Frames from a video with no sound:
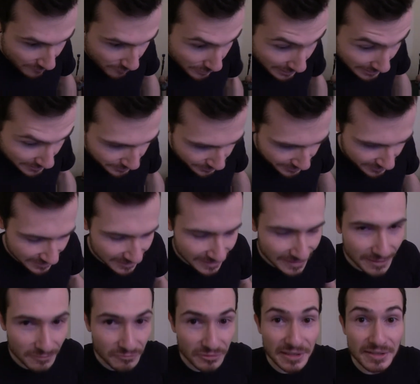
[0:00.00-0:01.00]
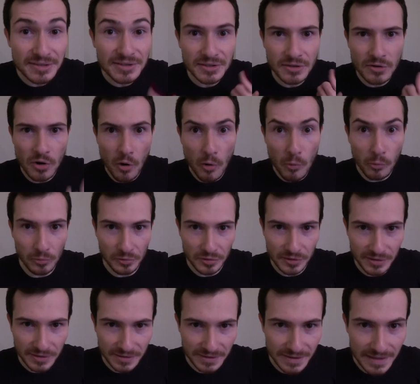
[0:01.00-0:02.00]
winter, when it's
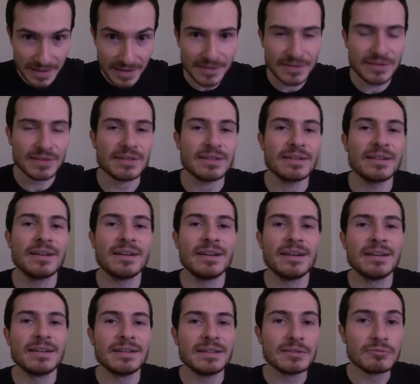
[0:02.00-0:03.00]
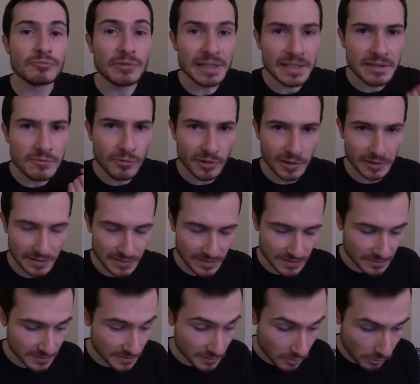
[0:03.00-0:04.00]
cold. Yes, it really works
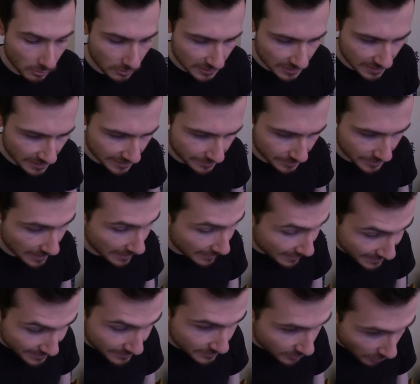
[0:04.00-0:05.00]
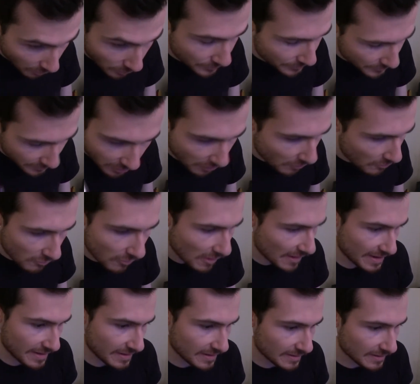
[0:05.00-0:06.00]
in the cold time. I don't know
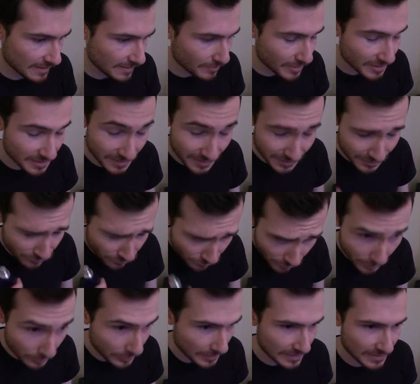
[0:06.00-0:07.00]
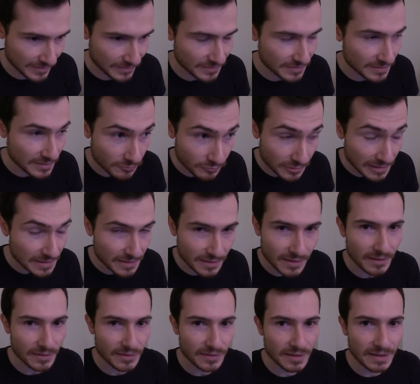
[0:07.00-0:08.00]
why, but it works. It really
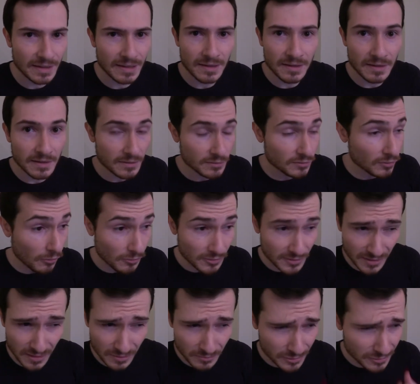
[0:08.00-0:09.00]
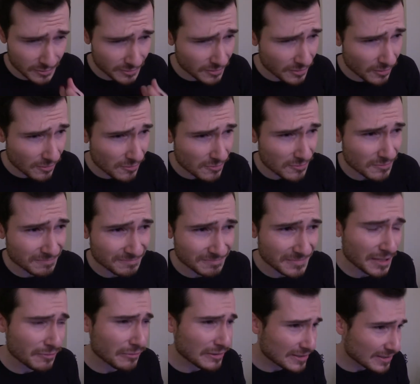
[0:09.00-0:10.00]
does. No summer, no,
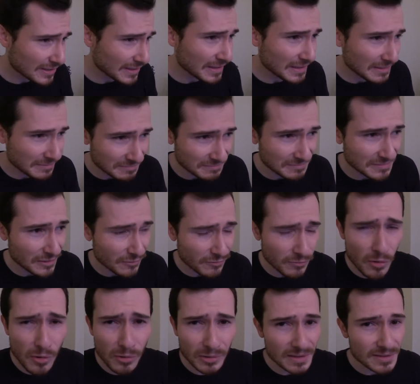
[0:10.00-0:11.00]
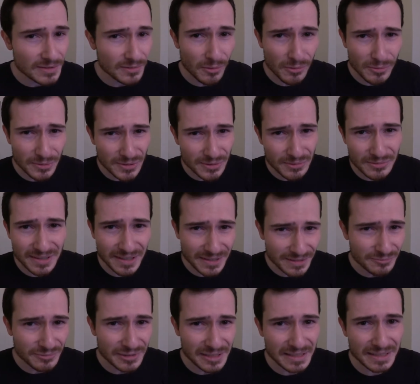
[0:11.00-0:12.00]
I would say fall is also
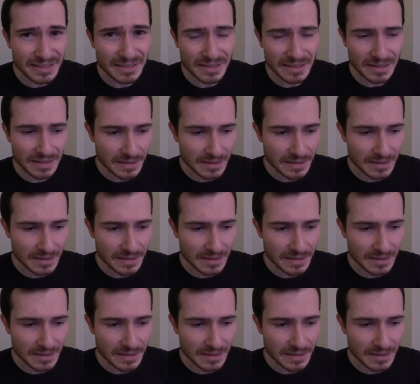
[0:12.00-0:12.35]
not really